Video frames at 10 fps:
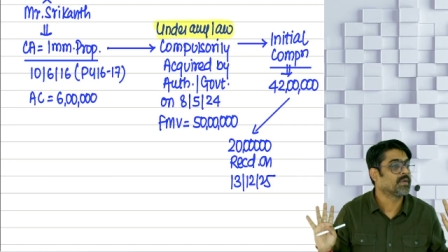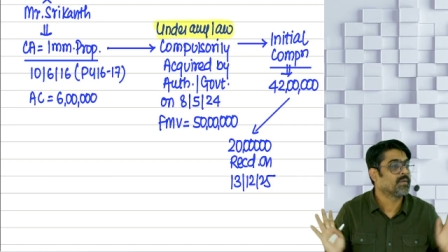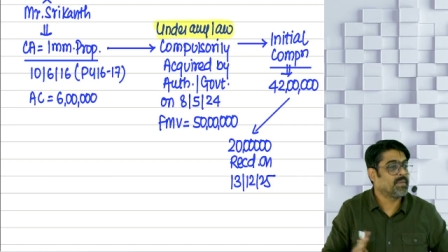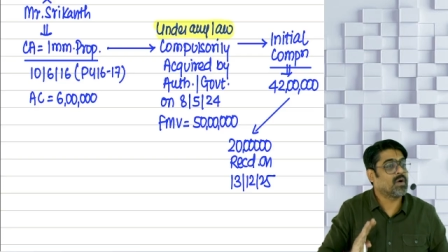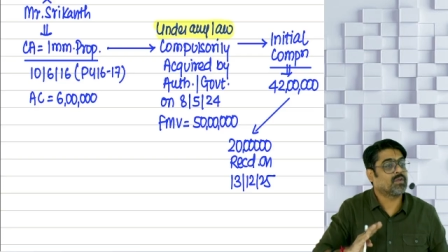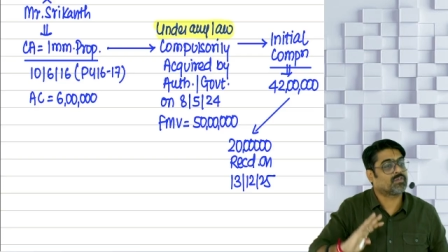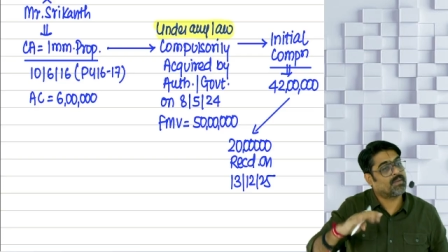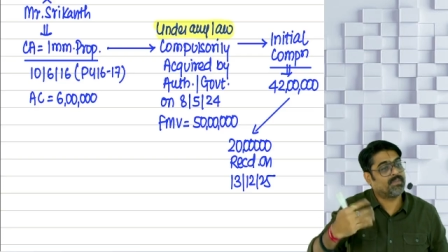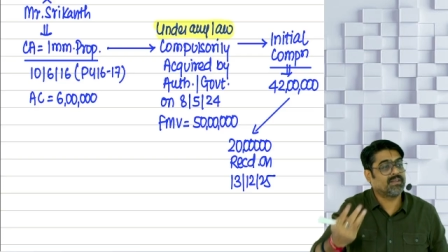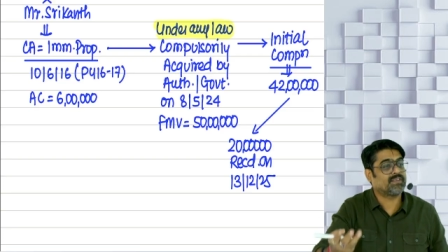Because
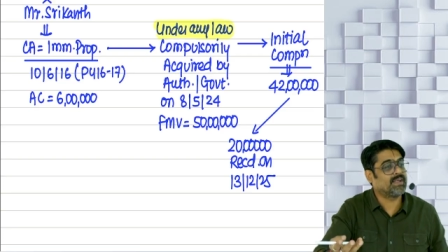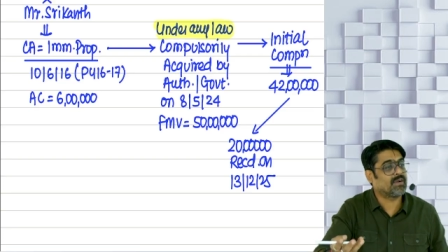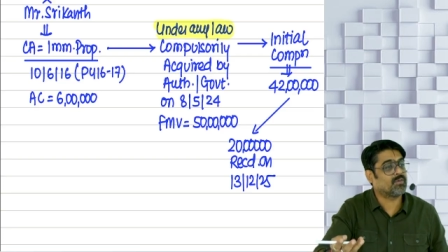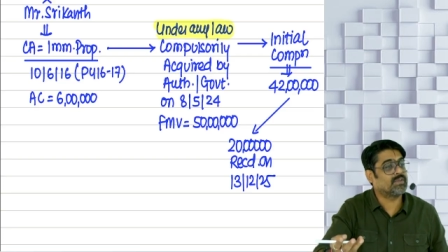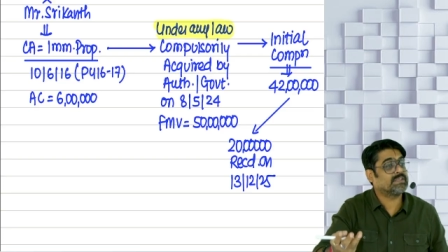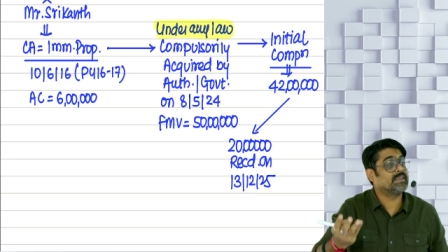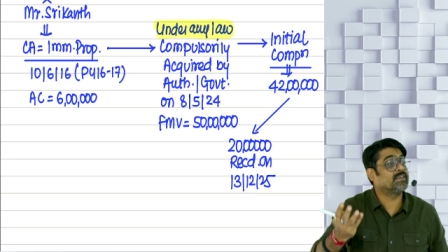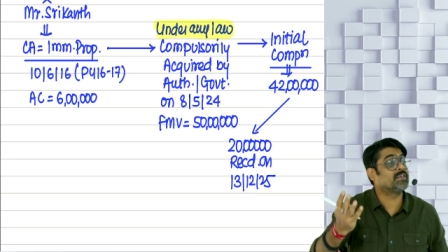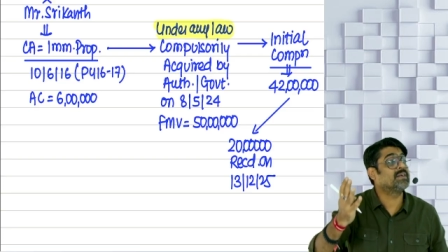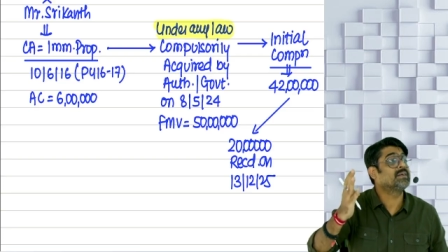compulsory acquisition is
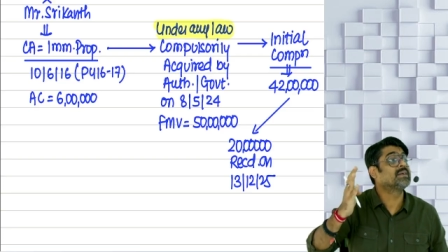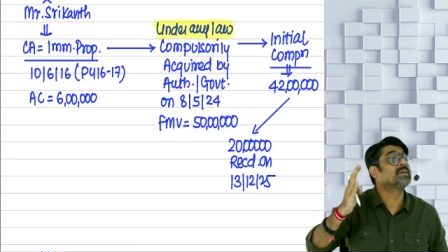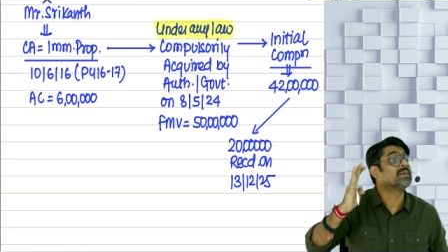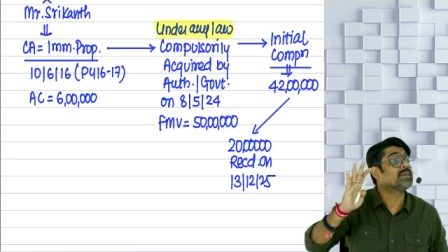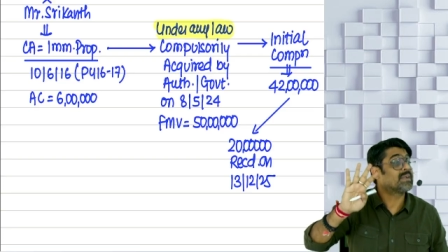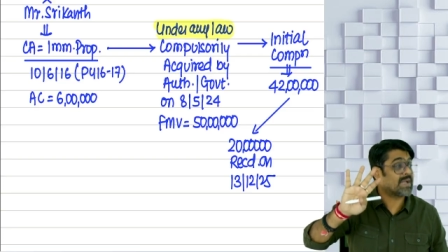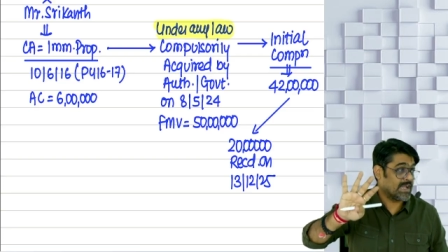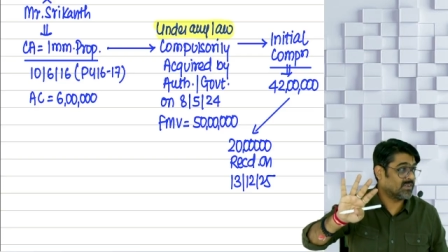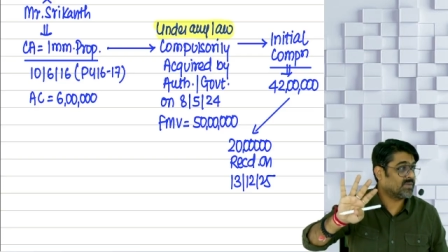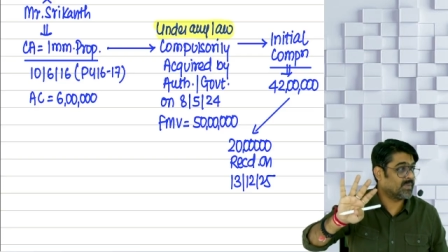a
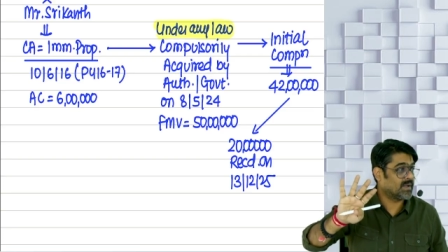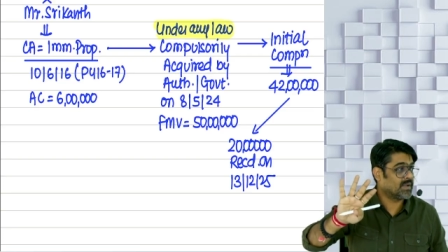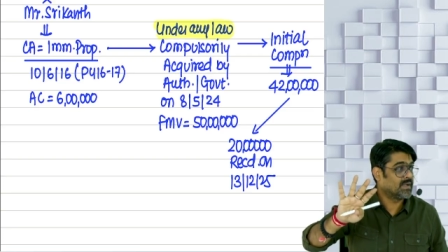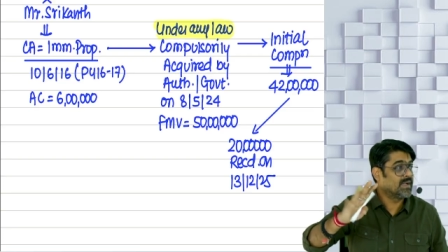transfer,